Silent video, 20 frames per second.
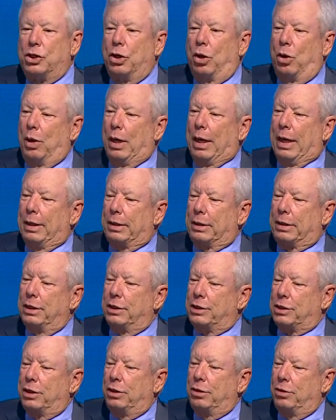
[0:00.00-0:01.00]
So at
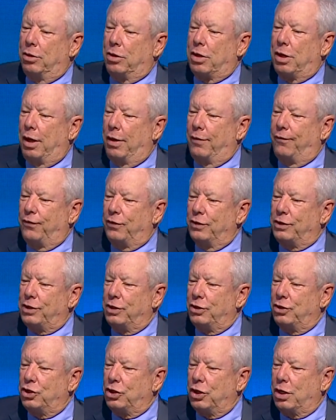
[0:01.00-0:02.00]
this little conference
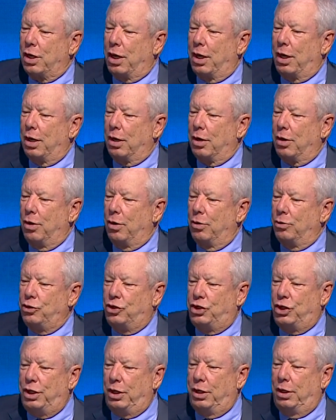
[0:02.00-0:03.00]
in Chicago,
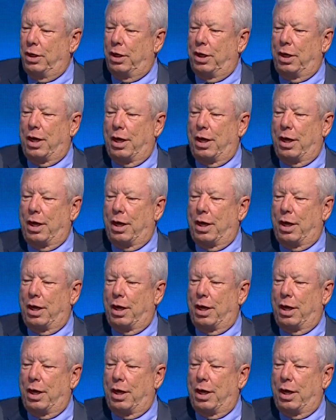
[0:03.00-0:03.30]
Gene and